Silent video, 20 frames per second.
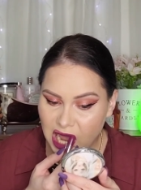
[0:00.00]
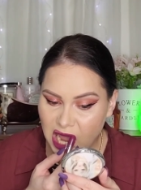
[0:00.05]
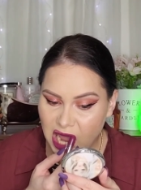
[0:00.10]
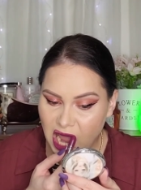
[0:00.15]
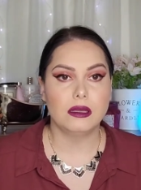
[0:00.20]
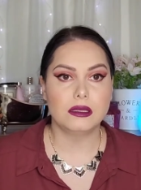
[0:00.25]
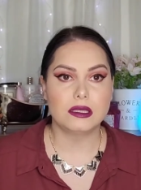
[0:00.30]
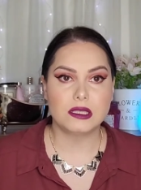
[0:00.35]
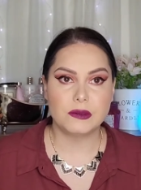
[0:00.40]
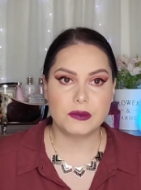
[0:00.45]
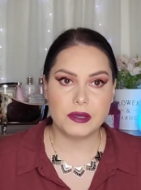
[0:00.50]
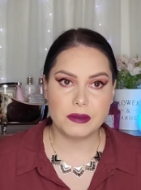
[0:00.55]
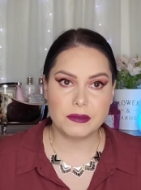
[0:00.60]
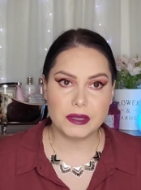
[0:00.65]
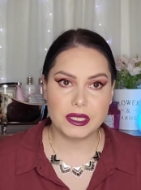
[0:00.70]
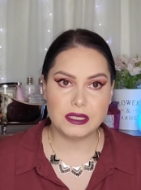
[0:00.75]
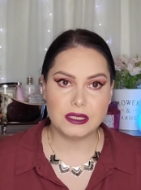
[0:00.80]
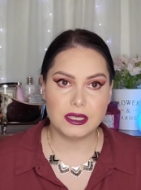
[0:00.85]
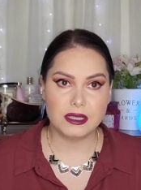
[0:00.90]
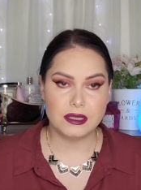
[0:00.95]
It's
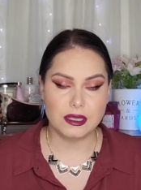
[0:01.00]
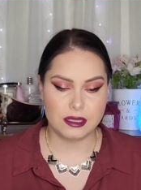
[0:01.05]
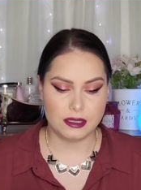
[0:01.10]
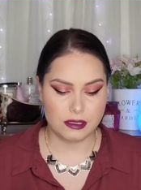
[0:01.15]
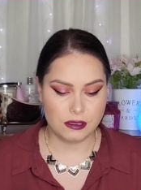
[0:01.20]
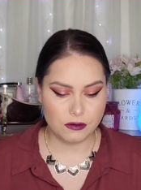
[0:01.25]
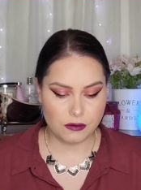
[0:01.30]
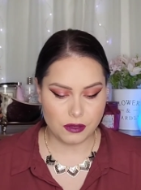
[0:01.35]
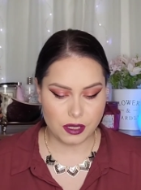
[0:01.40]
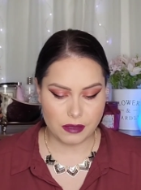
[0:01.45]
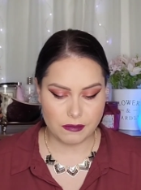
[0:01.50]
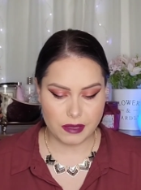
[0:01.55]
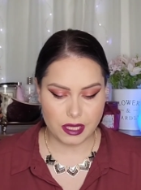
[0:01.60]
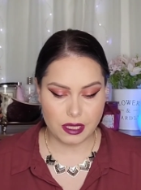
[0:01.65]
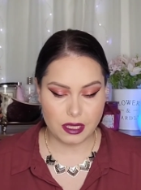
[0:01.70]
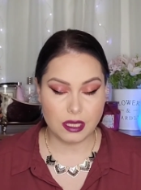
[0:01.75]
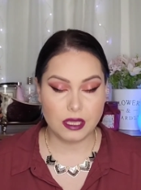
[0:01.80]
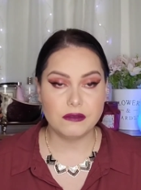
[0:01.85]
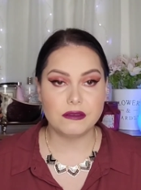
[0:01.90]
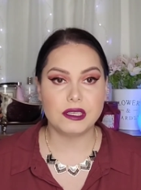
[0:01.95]
pigmented, it's creamy,
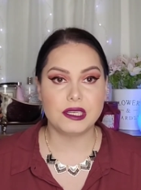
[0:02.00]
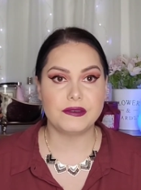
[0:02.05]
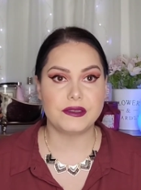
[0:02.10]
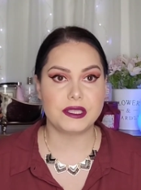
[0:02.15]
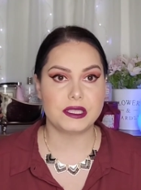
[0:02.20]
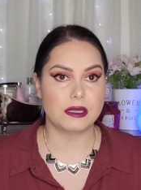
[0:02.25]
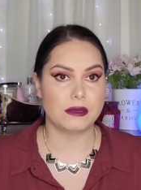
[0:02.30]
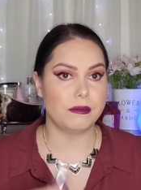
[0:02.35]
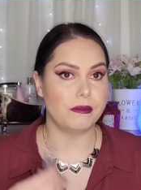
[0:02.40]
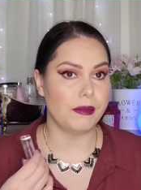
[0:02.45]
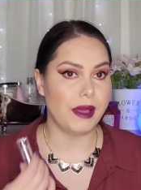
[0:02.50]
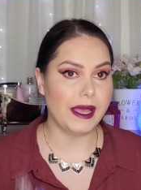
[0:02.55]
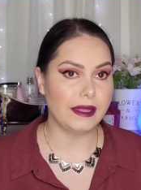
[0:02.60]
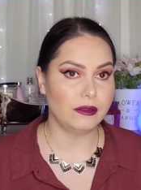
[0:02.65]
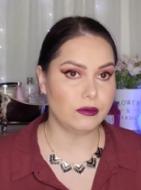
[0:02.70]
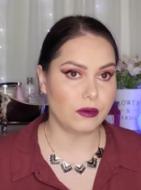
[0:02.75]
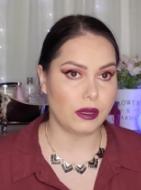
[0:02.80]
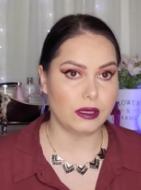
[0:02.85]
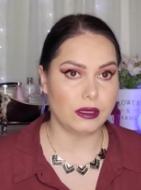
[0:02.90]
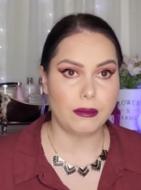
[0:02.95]
even if it's a matte
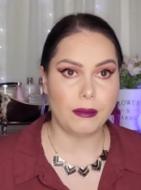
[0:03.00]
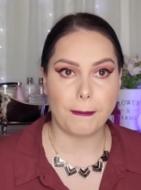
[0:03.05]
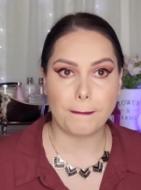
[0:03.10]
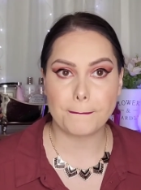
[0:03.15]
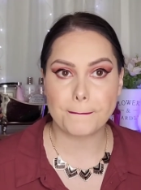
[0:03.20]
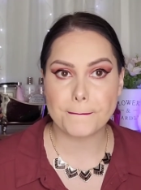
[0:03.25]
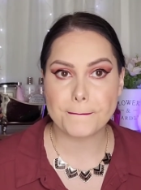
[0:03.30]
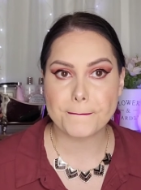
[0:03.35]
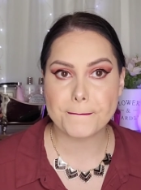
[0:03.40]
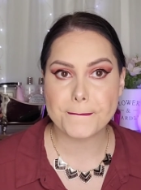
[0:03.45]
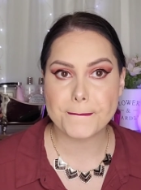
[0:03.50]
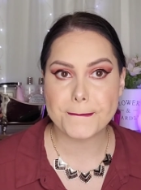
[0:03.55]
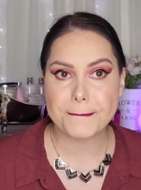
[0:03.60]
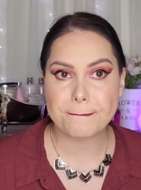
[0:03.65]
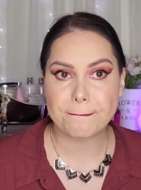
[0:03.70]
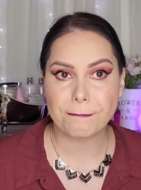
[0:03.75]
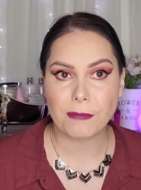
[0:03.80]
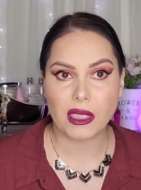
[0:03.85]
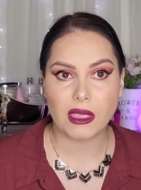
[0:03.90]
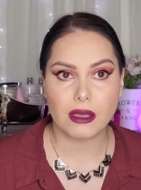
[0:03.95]
one.
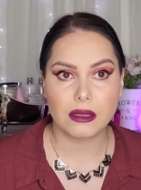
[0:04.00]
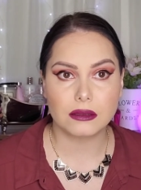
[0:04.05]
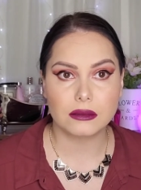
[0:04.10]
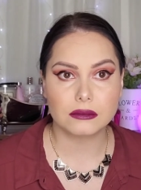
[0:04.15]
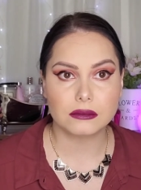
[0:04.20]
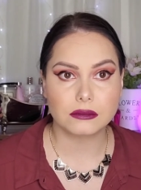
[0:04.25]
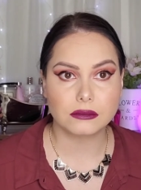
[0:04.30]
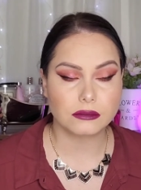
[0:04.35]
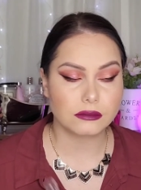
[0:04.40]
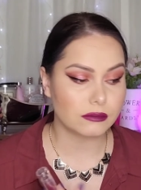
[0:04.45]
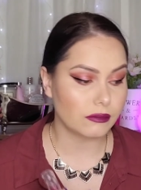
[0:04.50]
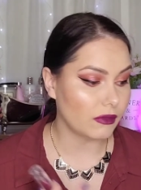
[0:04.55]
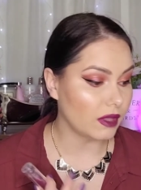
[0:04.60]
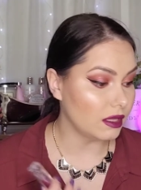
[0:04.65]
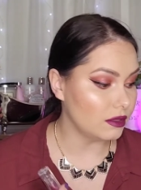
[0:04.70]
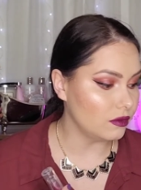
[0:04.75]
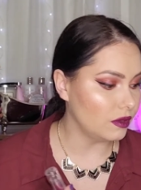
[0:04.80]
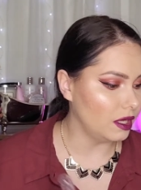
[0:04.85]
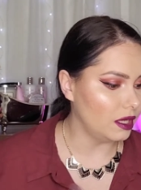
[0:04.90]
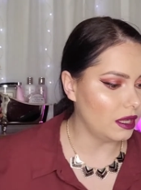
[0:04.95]
It's
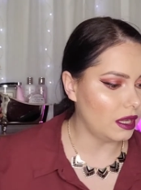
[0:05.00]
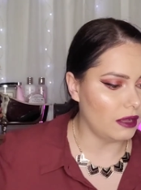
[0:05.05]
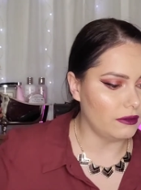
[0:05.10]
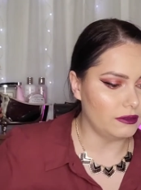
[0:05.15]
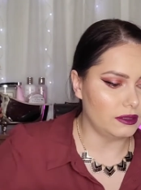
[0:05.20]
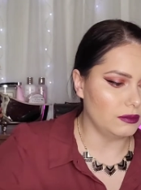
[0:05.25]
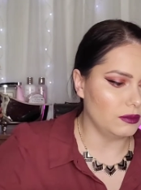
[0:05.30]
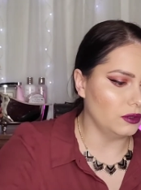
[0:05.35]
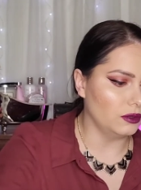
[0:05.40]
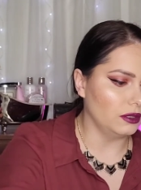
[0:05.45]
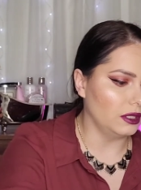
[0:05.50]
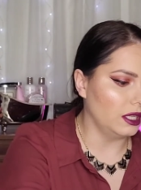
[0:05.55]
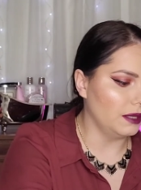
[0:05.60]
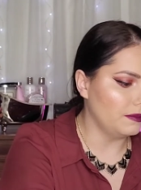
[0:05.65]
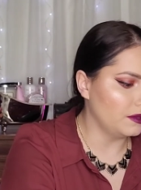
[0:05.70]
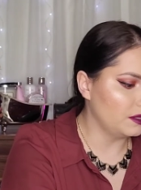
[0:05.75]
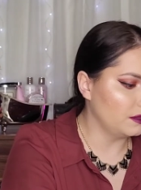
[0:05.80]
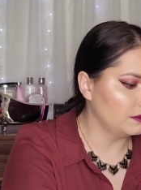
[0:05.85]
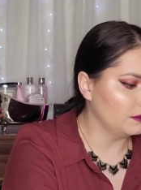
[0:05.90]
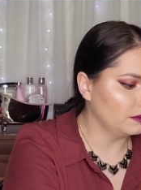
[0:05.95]
really comfortable on the lips.